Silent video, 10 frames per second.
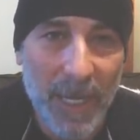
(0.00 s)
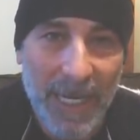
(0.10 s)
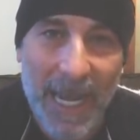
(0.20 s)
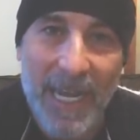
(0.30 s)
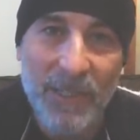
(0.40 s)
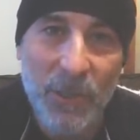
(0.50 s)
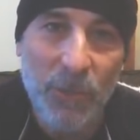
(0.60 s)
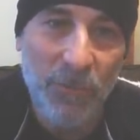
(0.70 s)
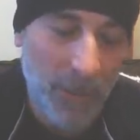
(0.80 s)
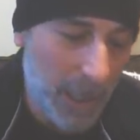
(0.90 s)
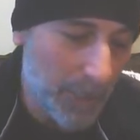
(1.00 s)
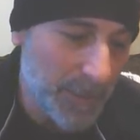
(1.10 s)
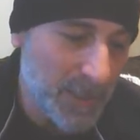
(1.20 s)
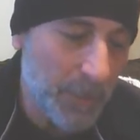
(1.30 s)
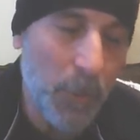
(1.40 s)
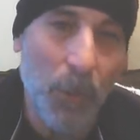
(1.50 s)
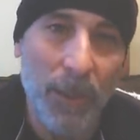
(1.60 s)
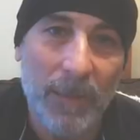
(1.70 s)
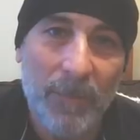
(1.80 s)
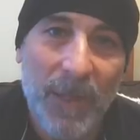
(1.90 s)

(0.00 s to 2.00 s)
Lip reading: and ask you for help and support.